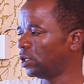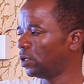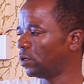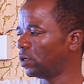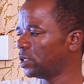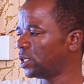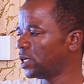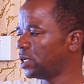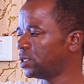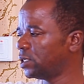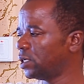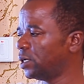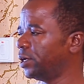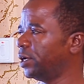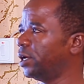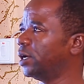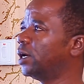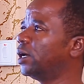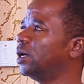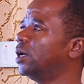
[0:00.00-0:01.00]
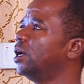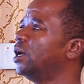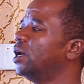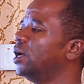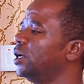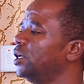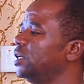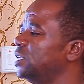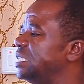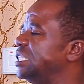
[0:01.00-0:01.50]
The correct answer here
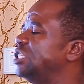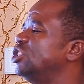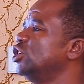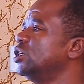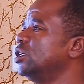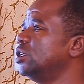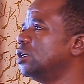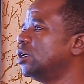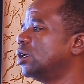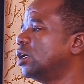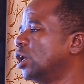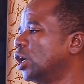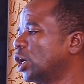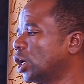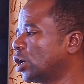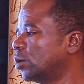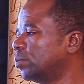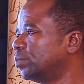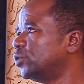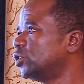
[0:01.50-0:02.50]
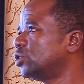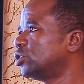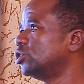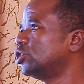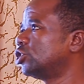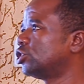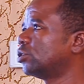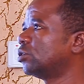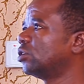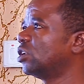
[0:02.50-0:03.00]
is D,
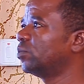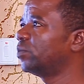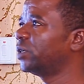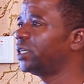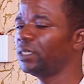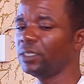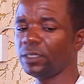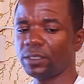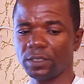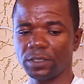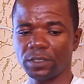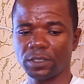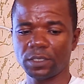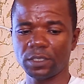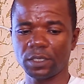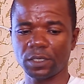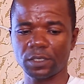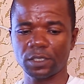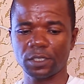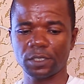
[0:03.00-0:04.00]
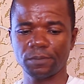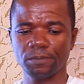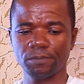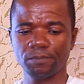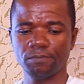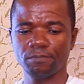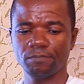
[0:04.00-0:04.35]
competition. Number 86.